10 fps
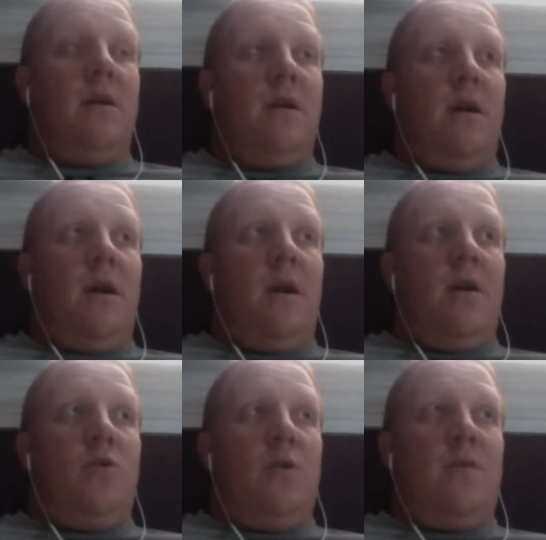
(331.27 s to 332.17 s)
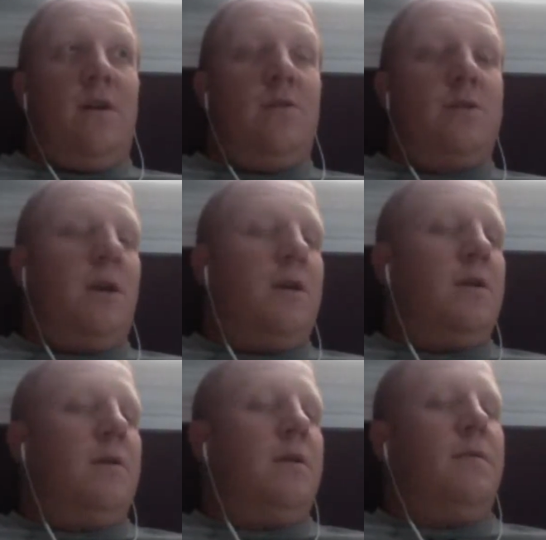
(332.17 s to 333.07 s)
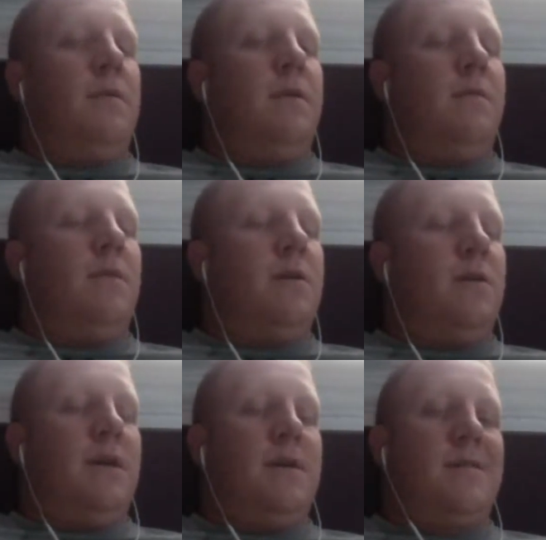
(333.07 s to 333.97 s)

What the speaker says: And you have Carlos Condit and Michael Chiesa.